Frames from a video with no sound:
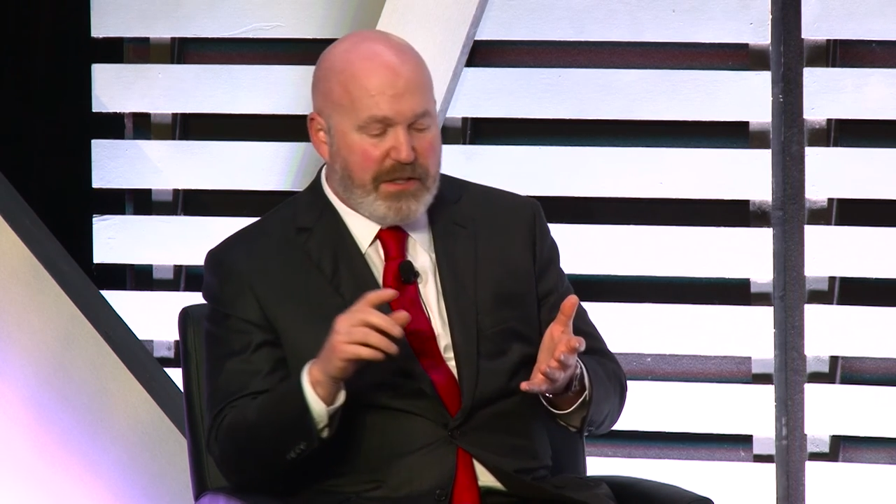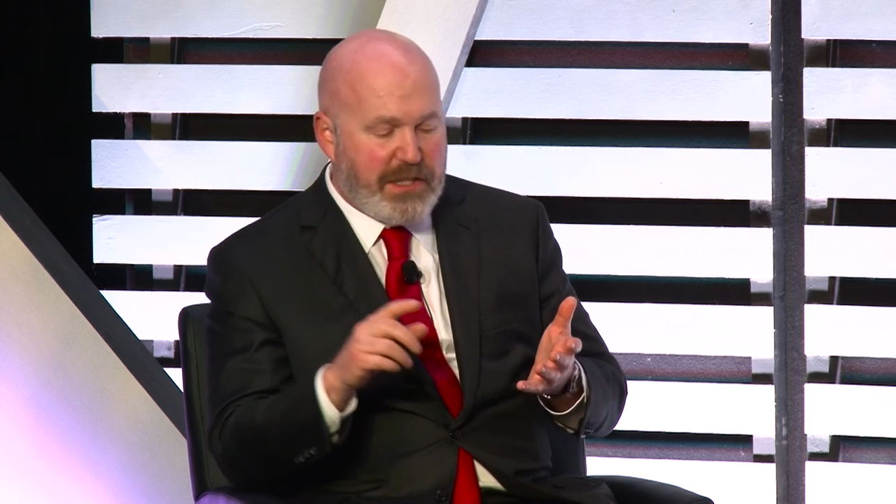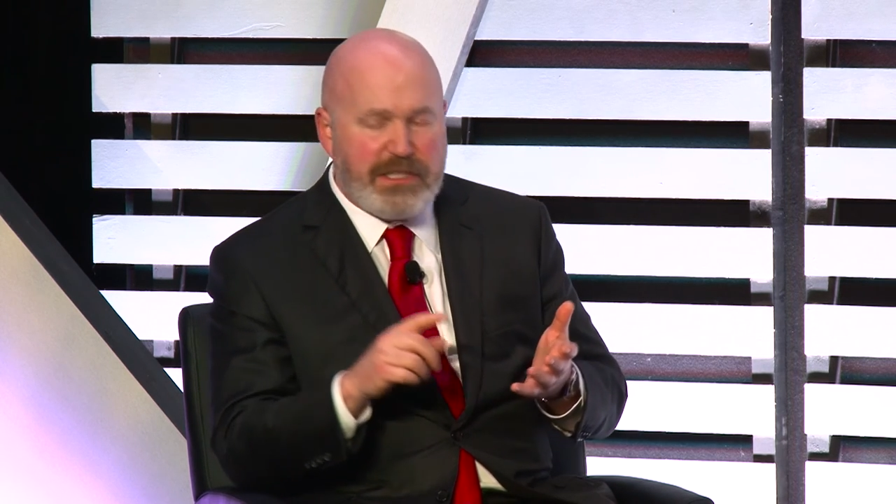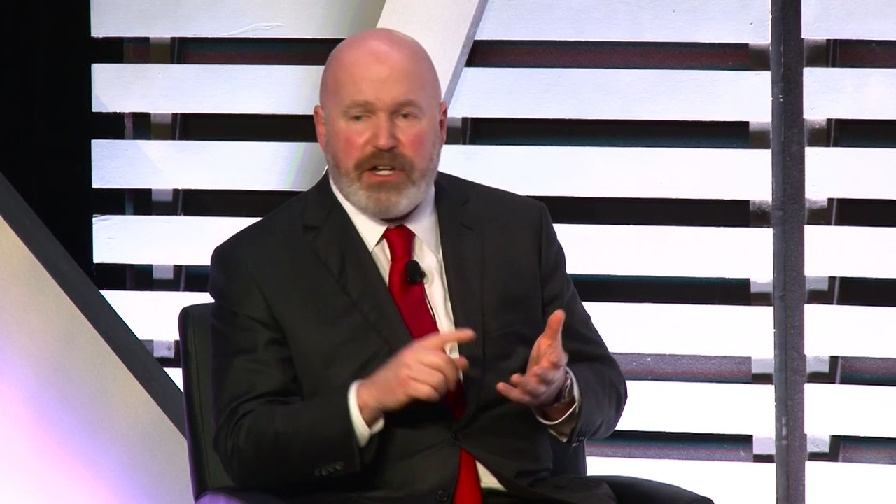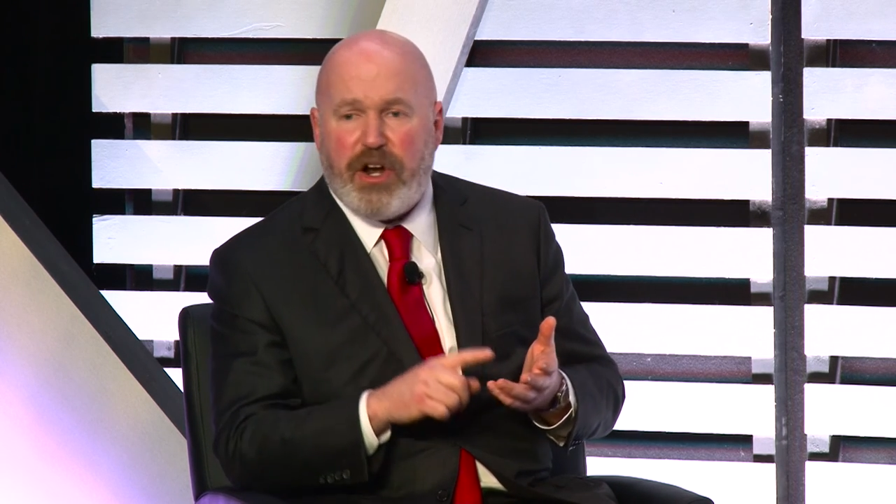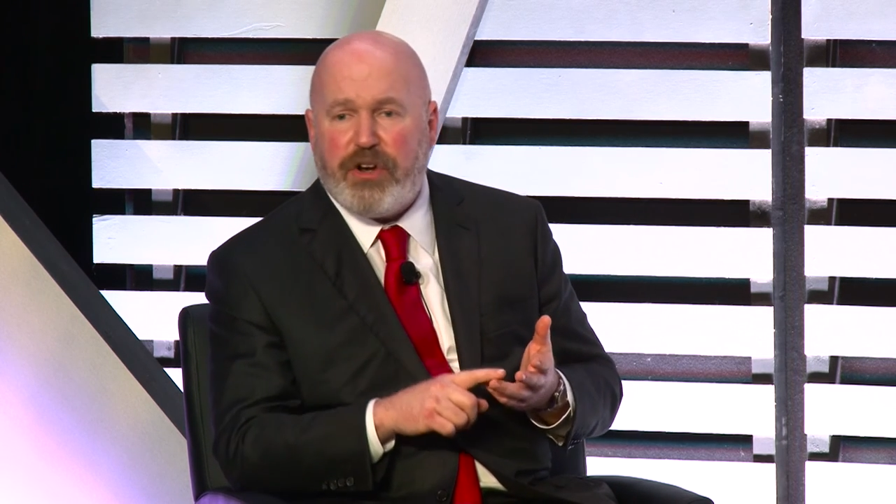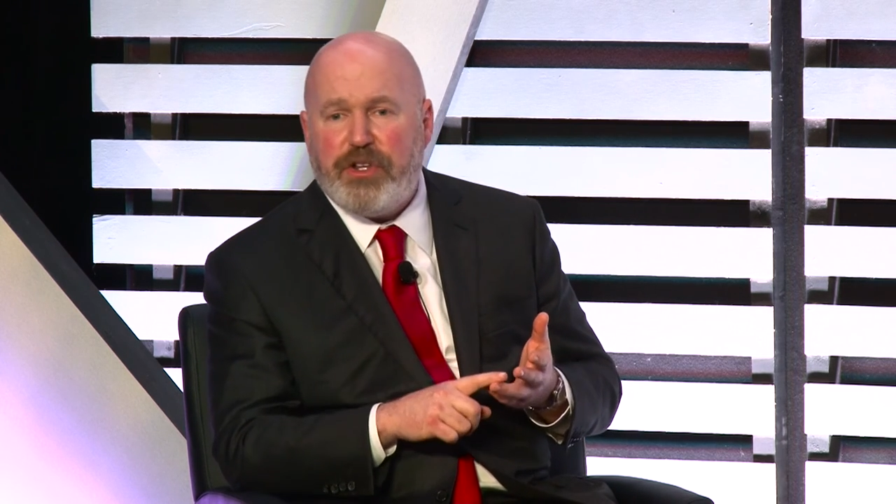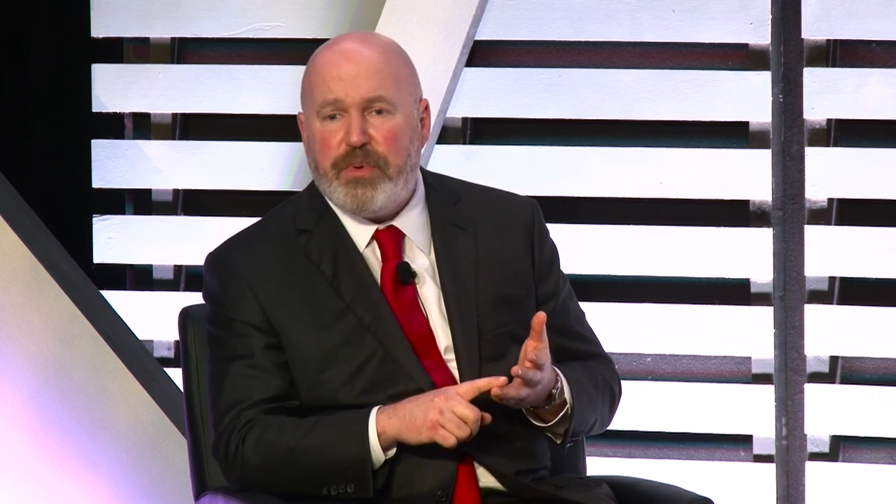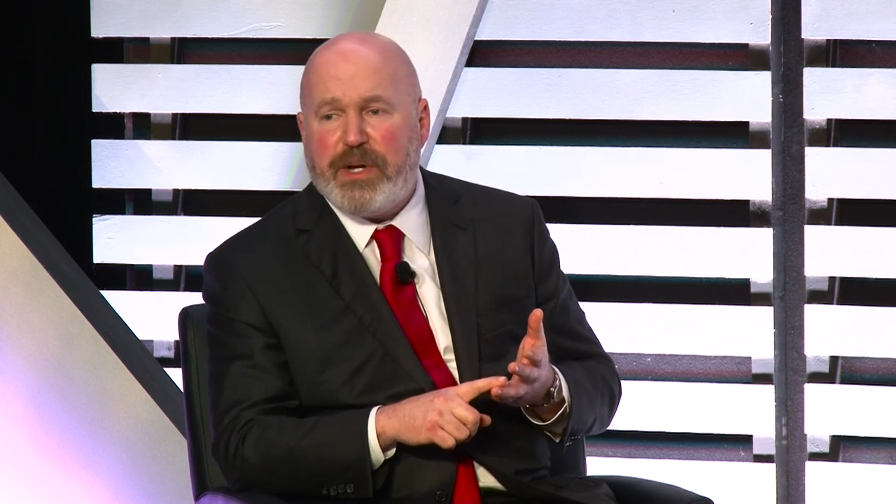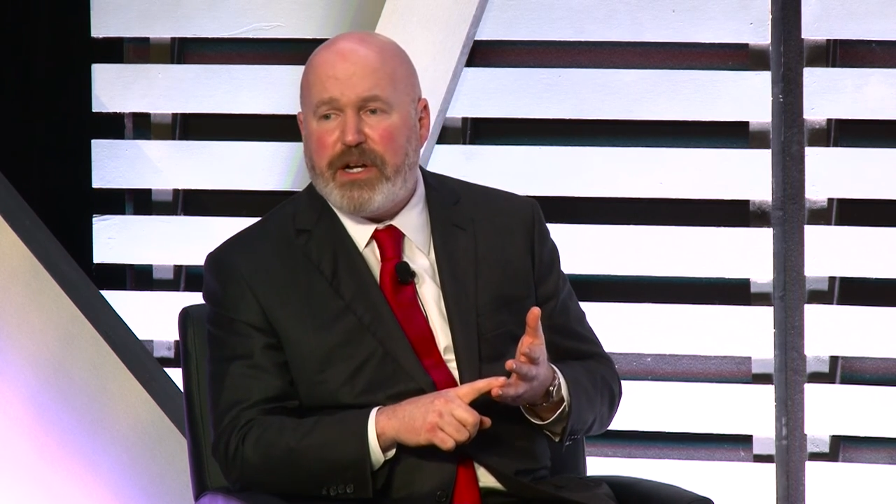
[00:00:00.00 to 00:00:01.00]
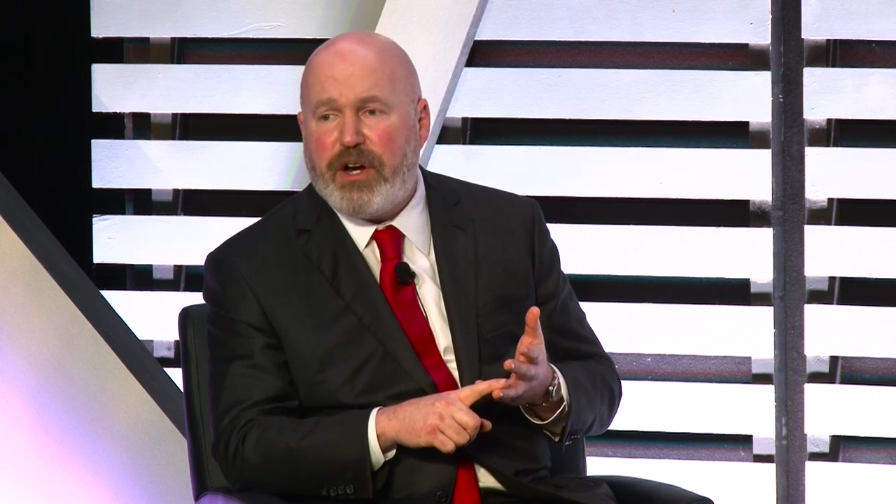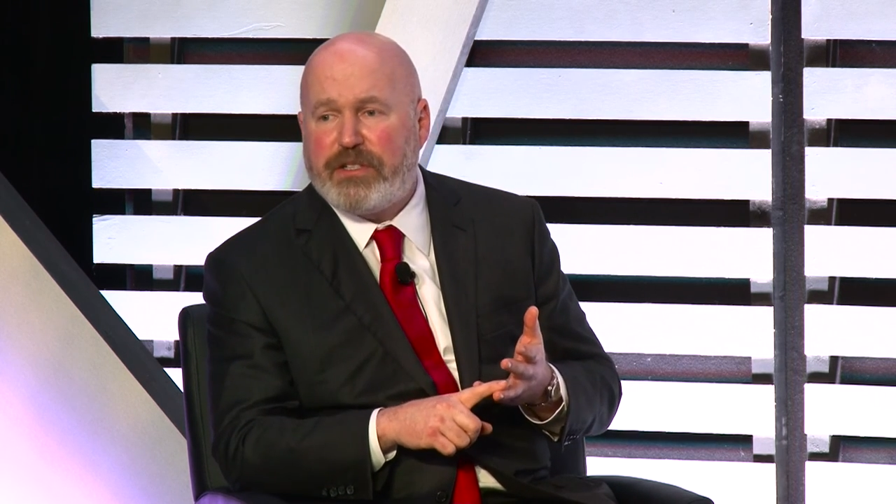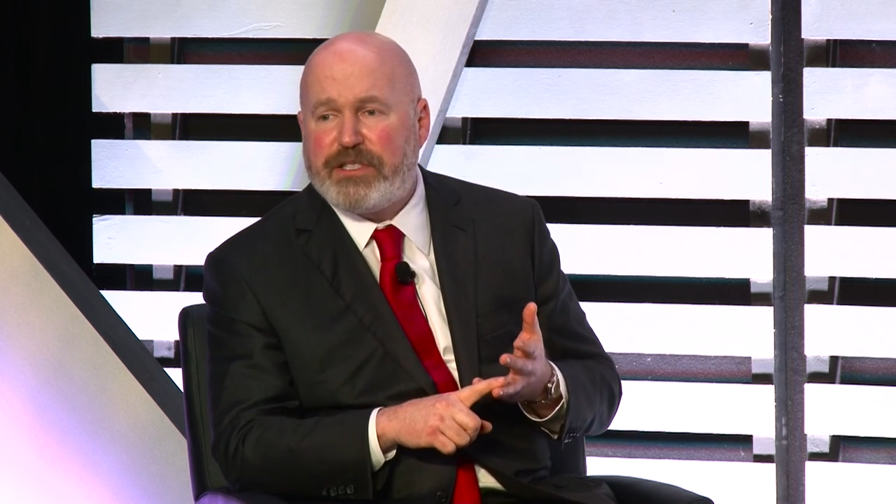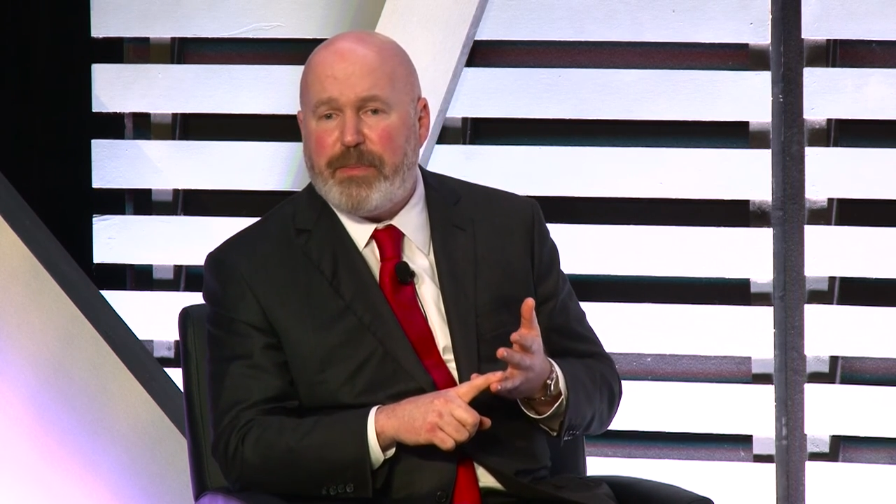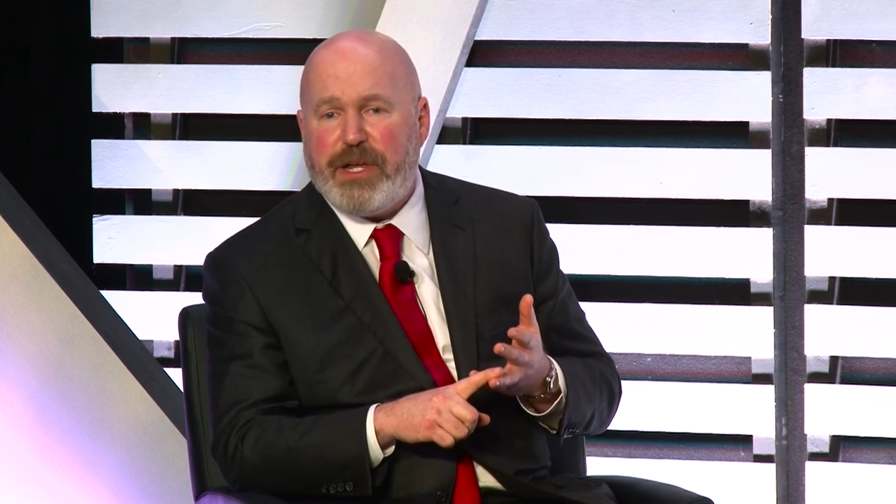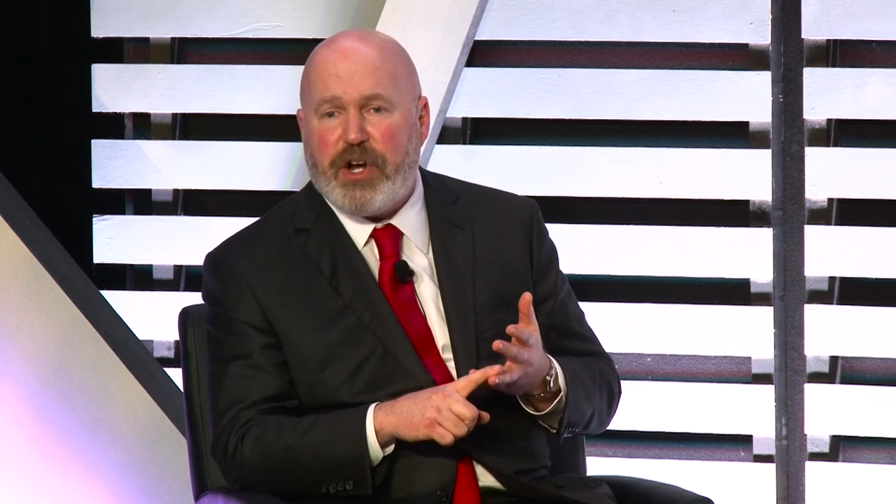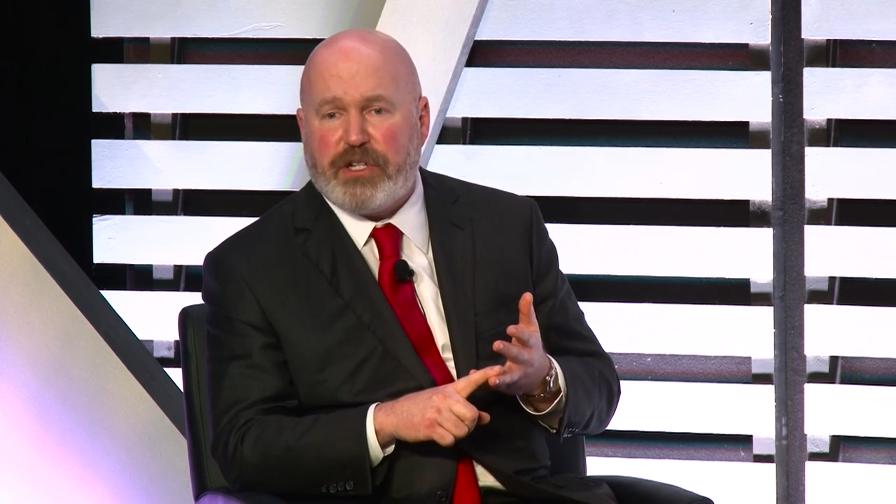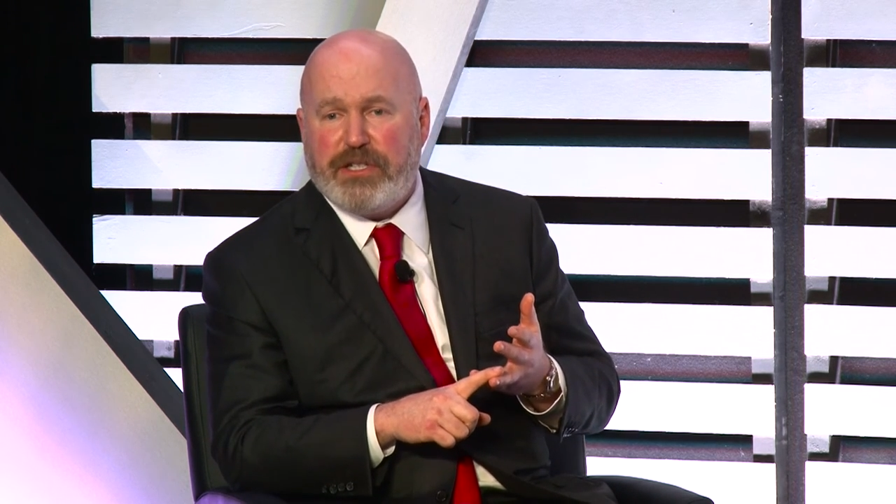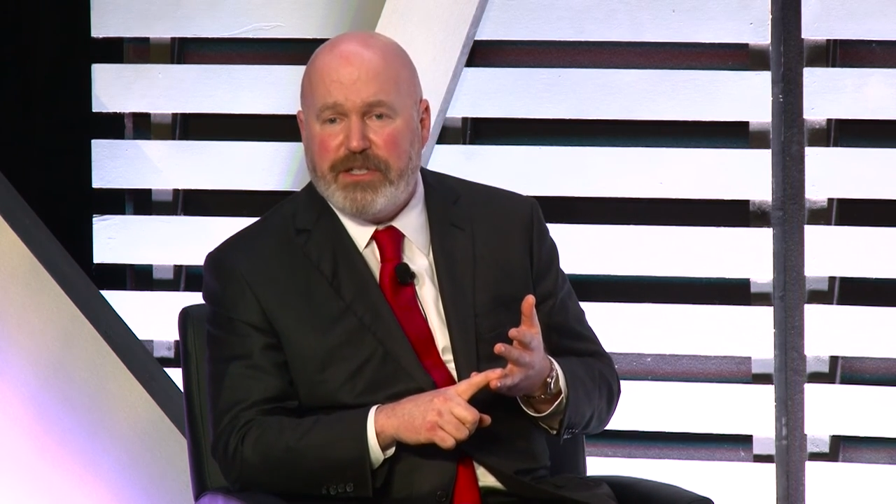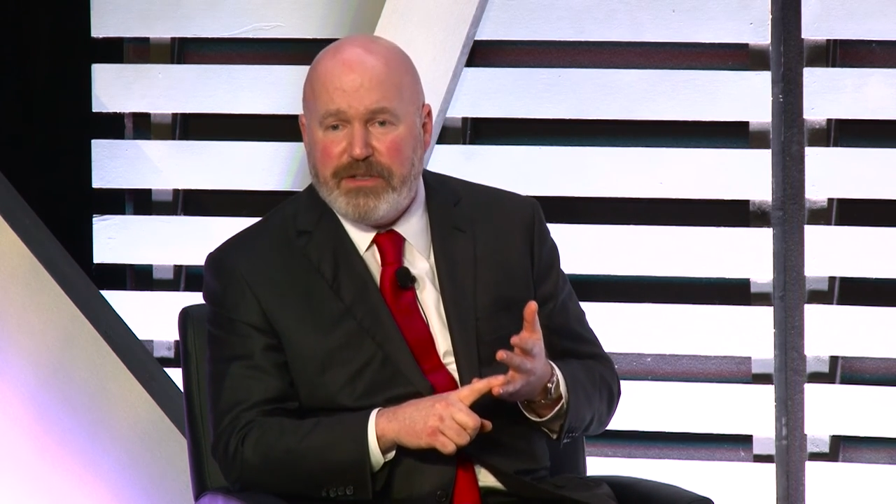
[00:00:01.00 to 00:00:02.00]
Does it hurt you when it hurts to be
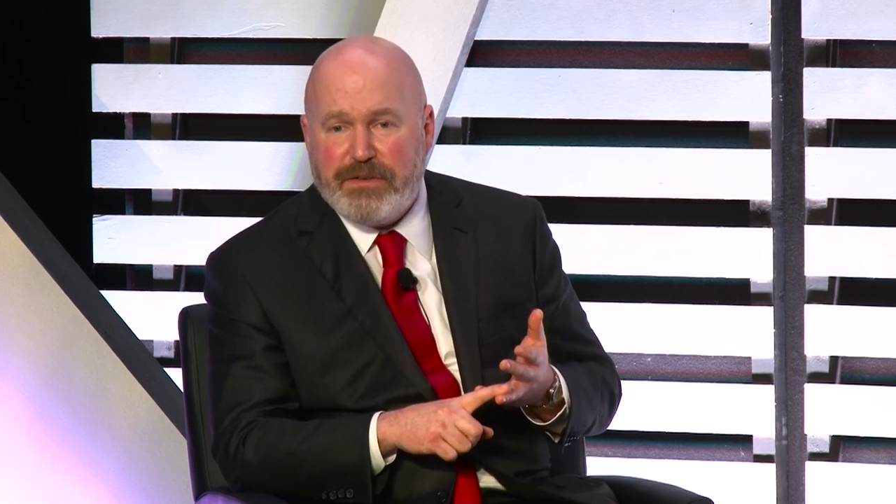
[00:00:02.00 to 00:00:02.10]
hurt?